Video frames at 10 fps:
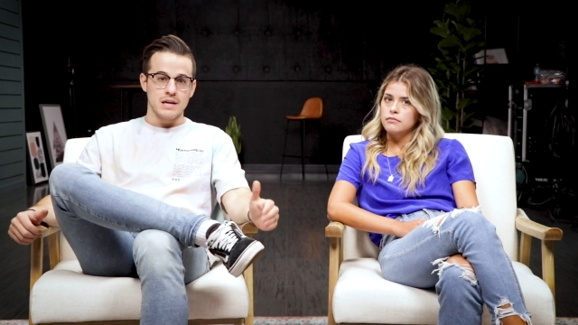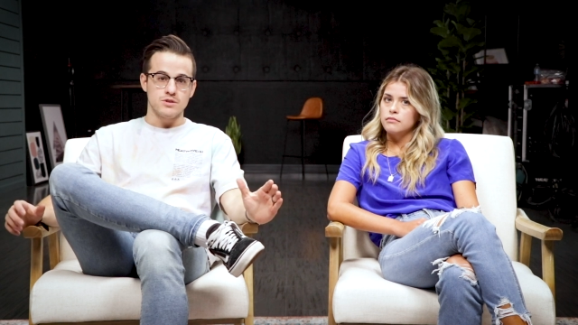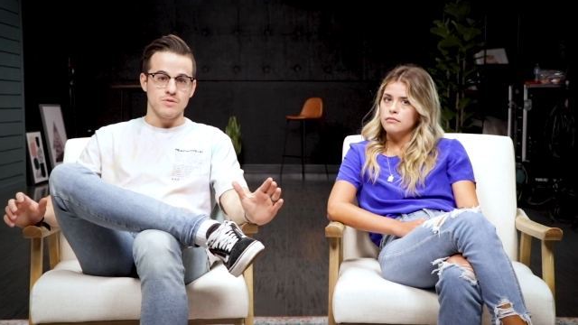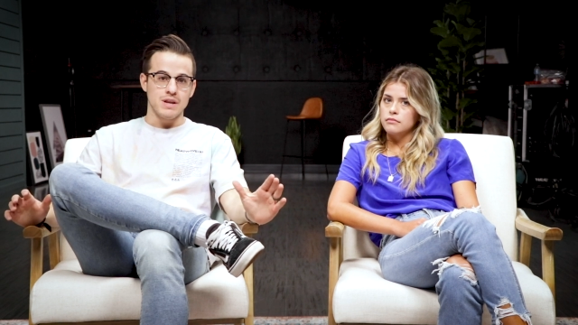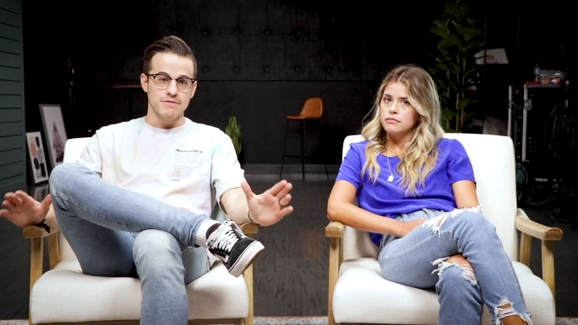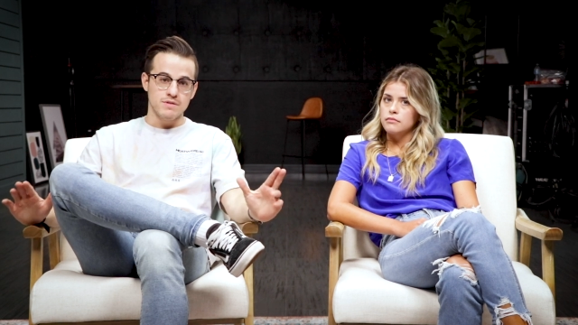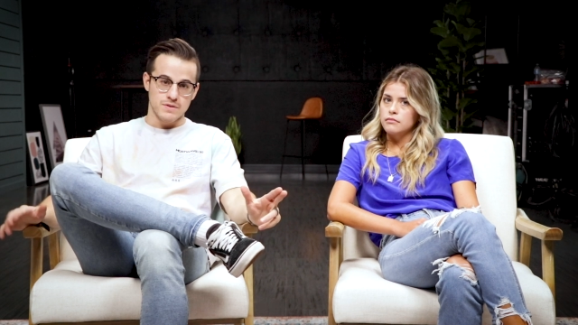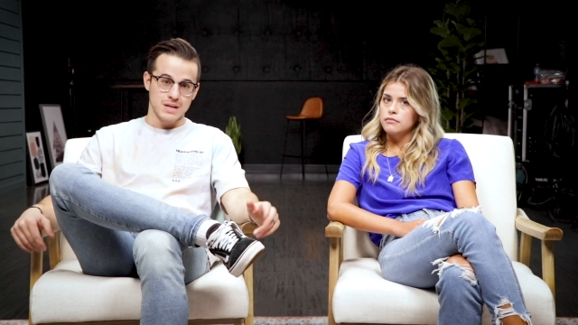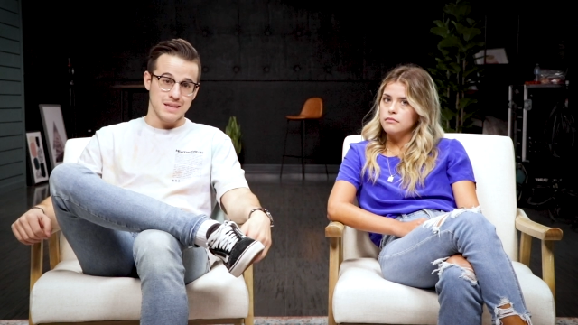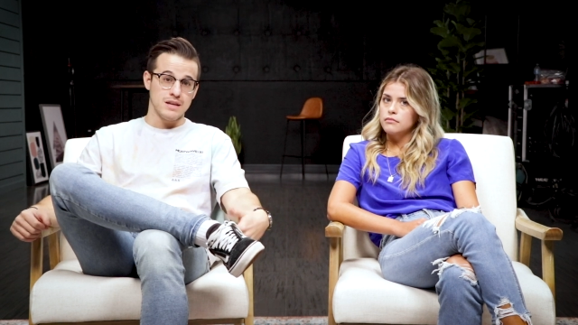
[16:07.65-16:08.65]
Speaker 1: And so
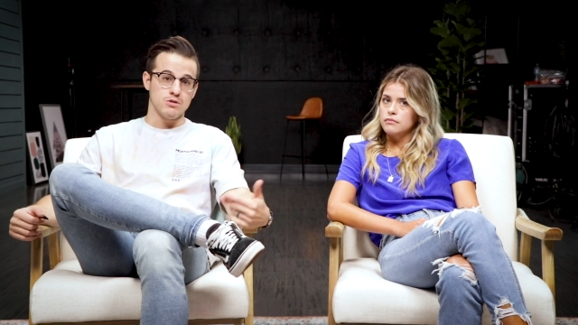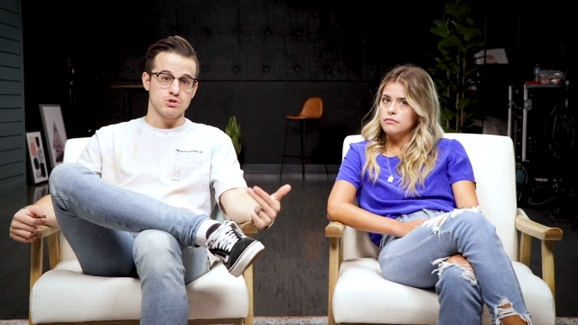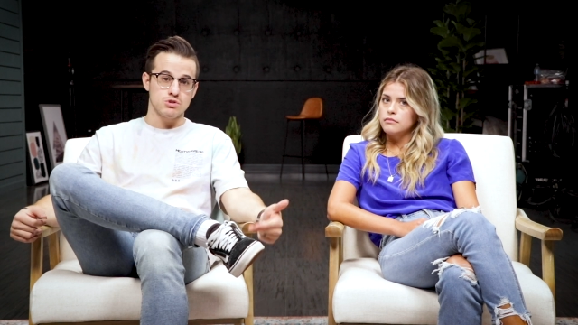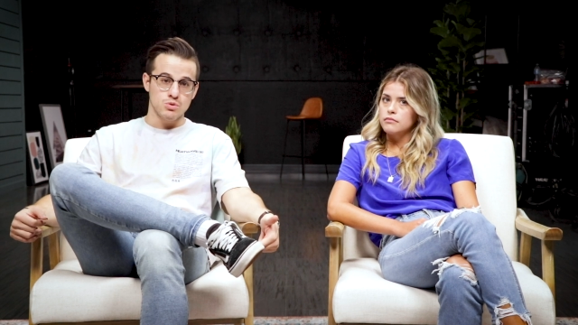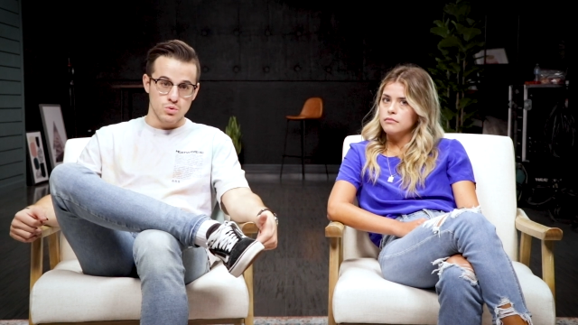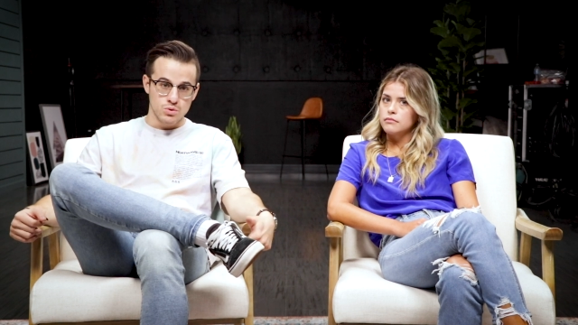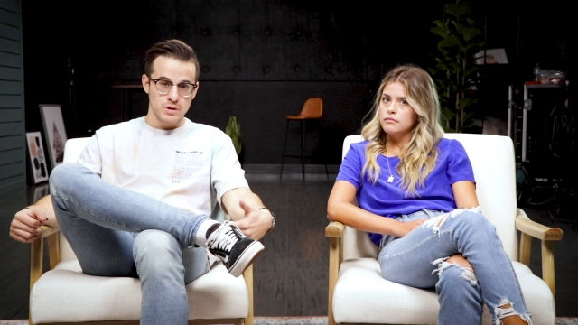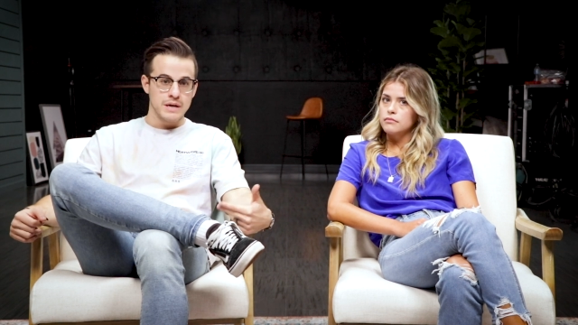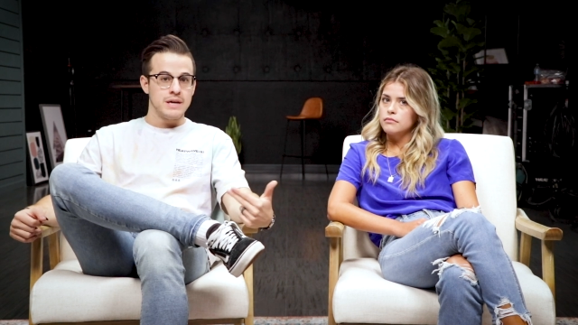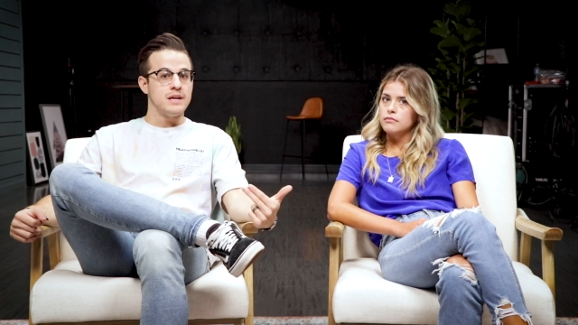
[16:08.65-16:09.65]
never forget that your
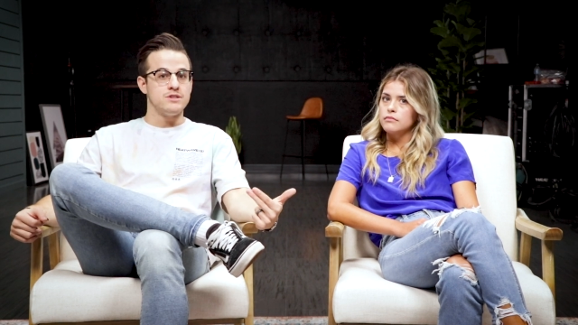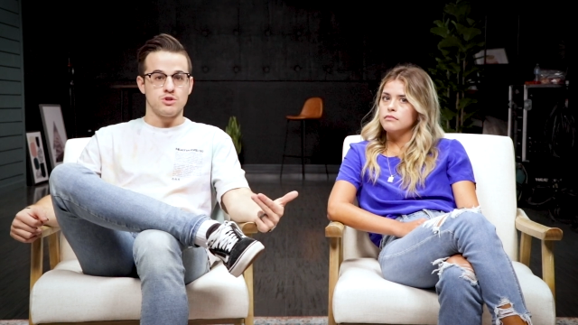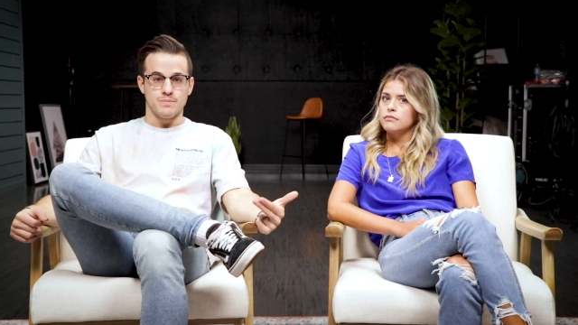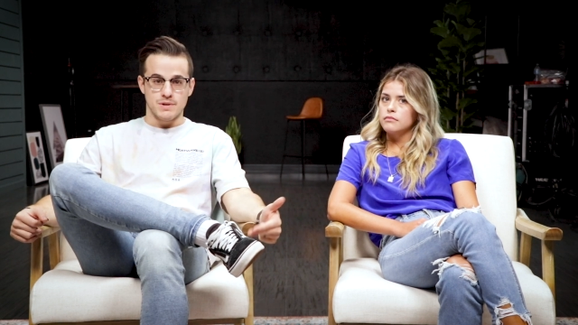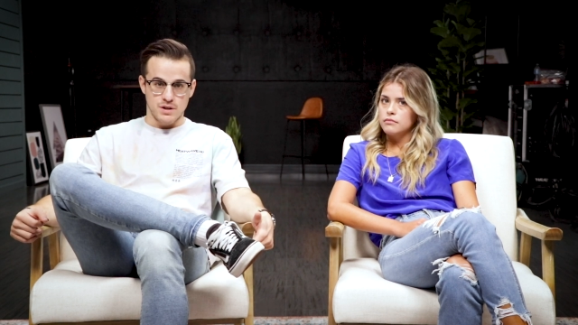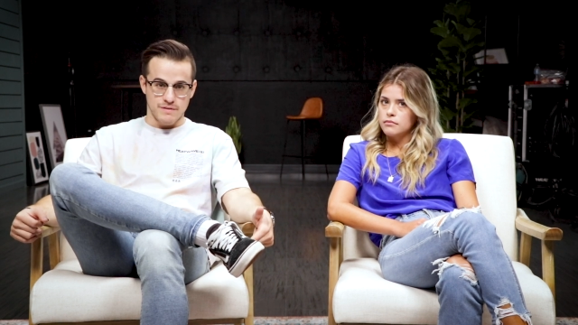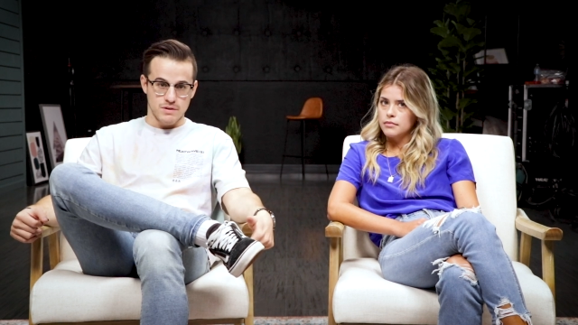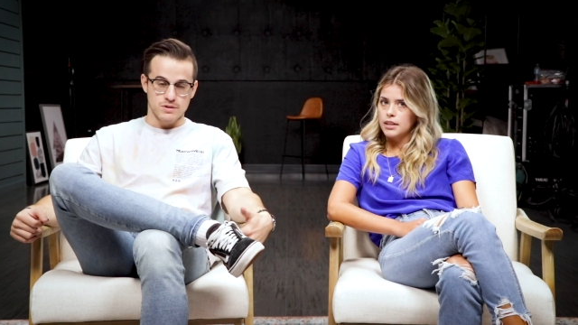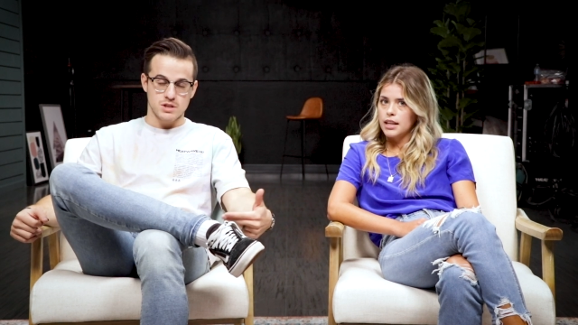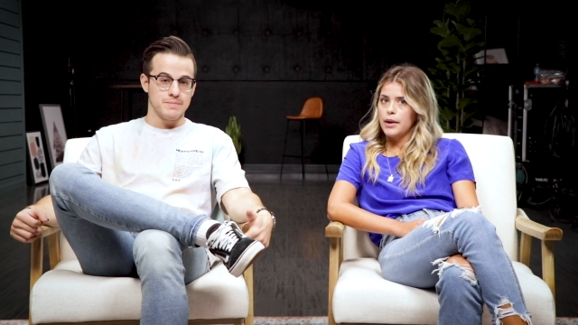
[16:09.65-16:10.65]
school is your mission field.